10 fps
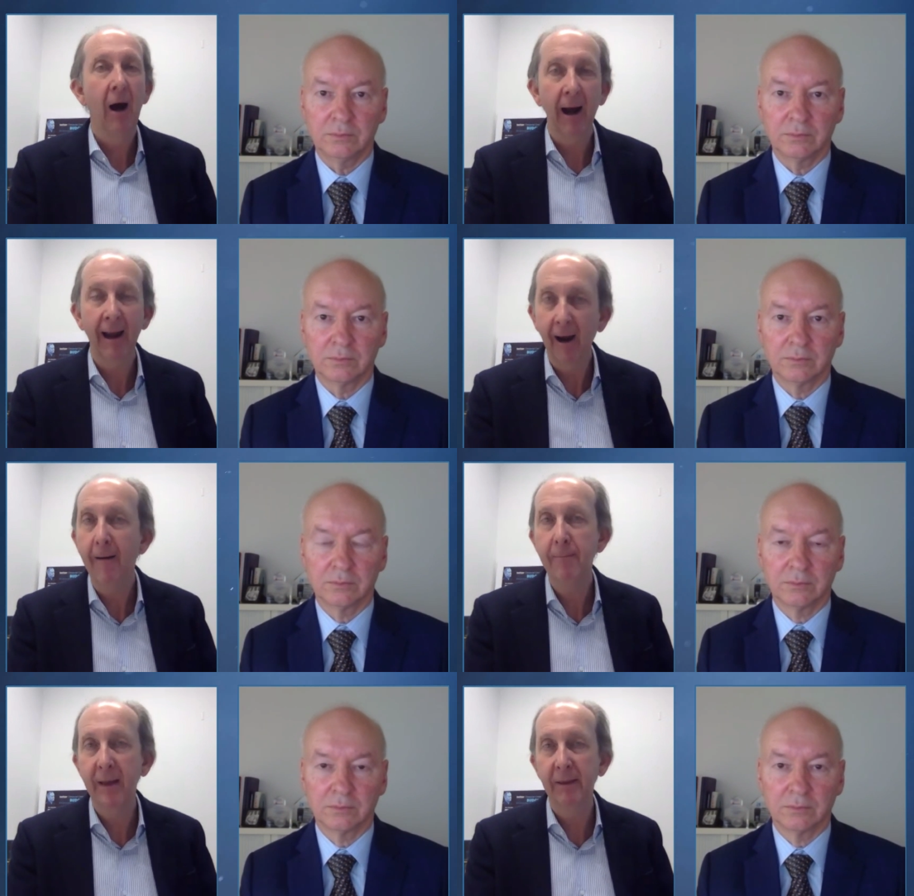Speaker 1: I
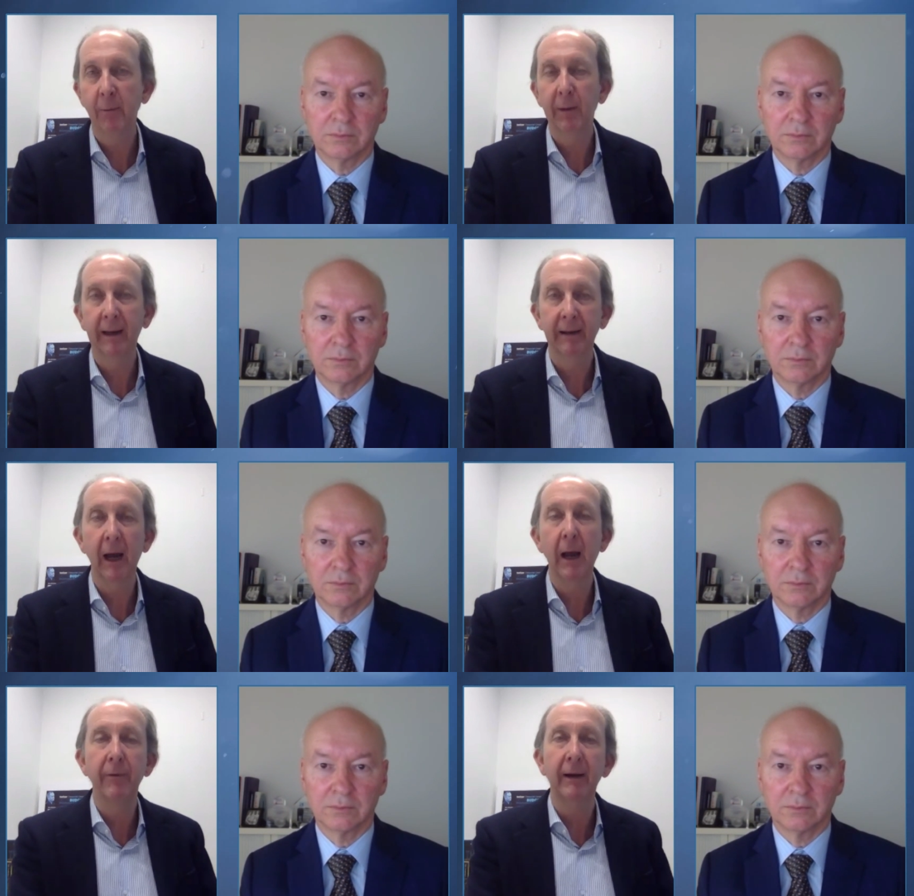hope then that we can
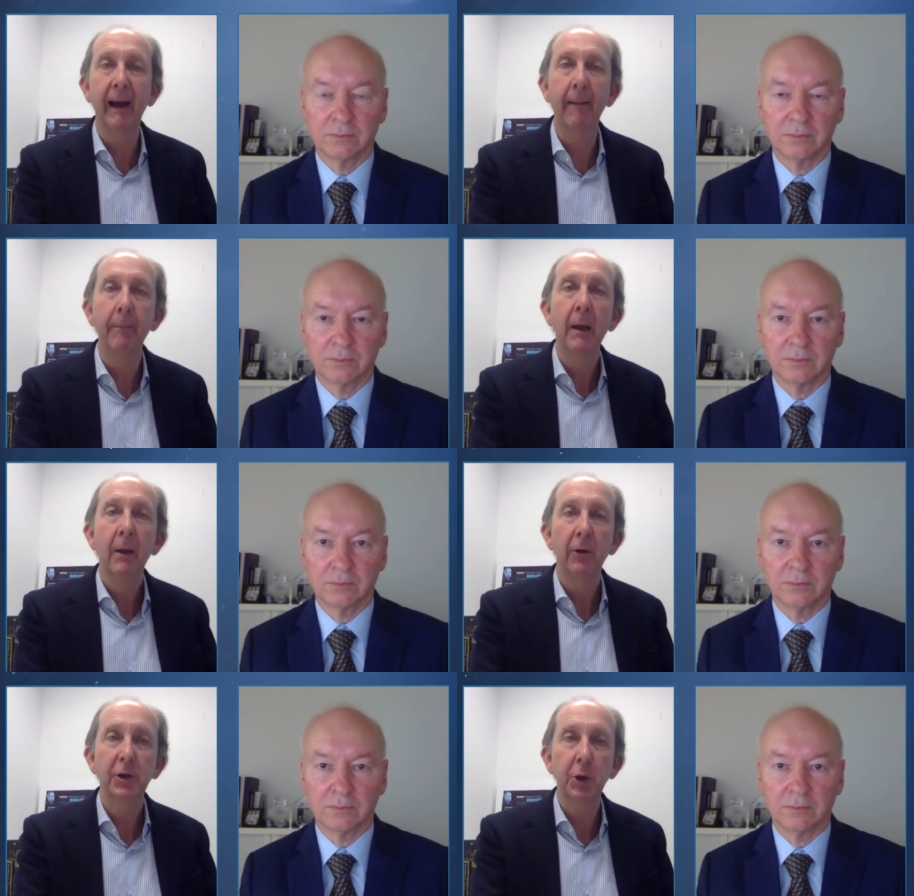overcome
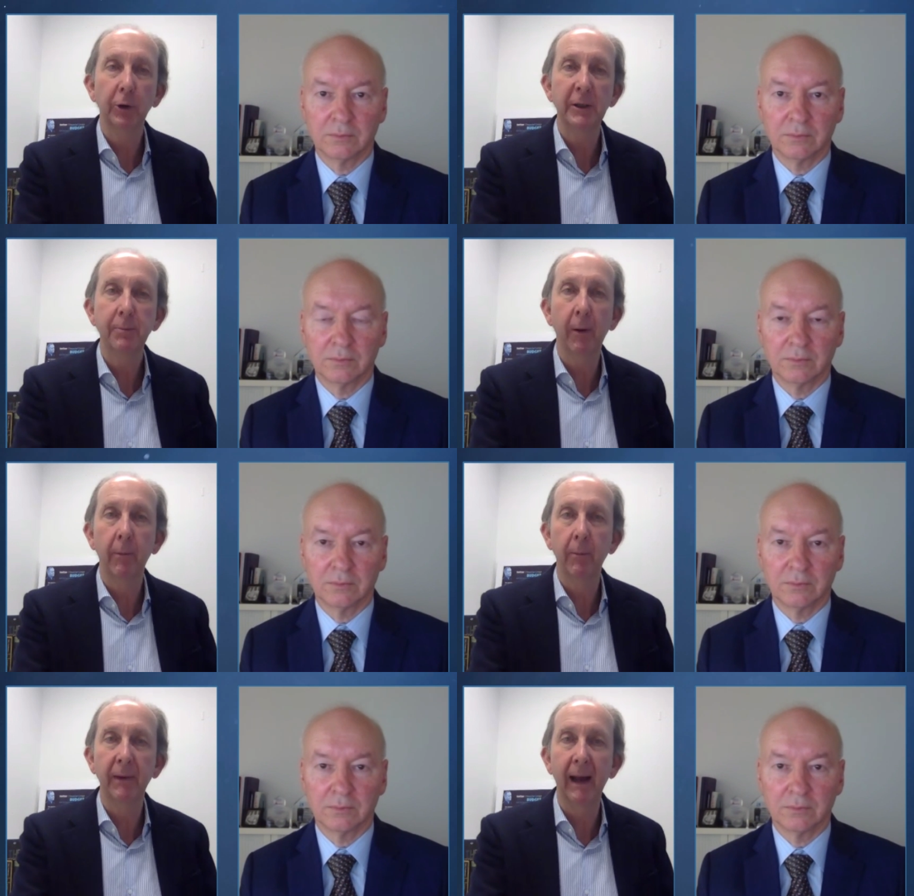the shortage
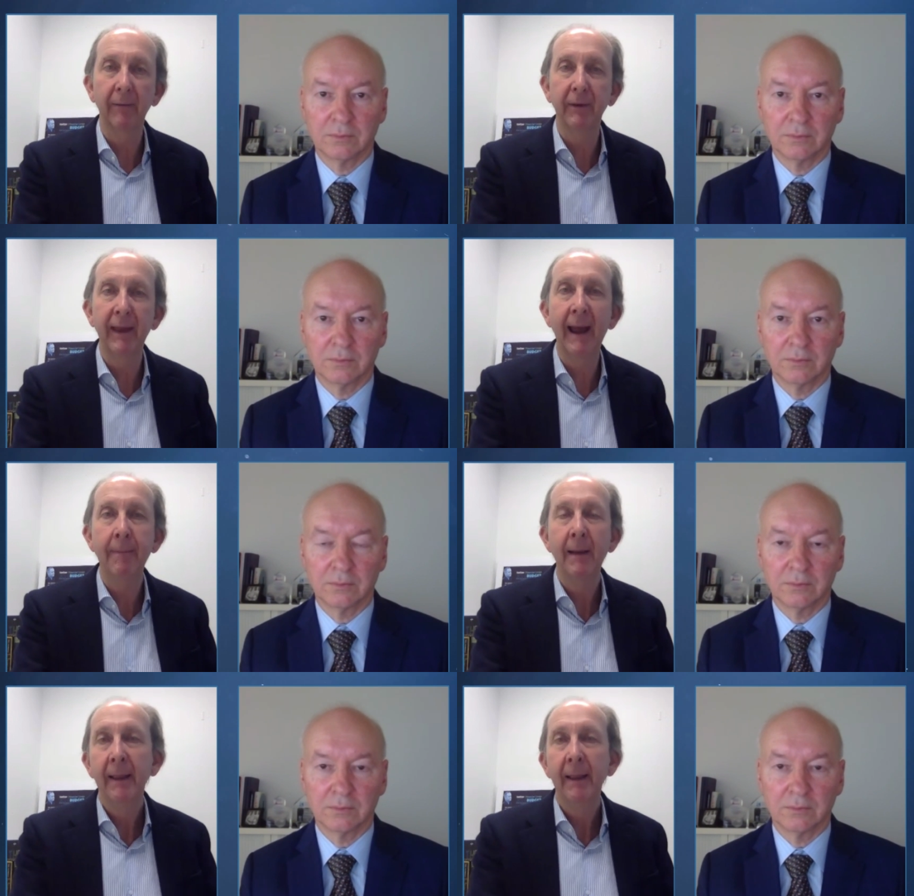problems after that.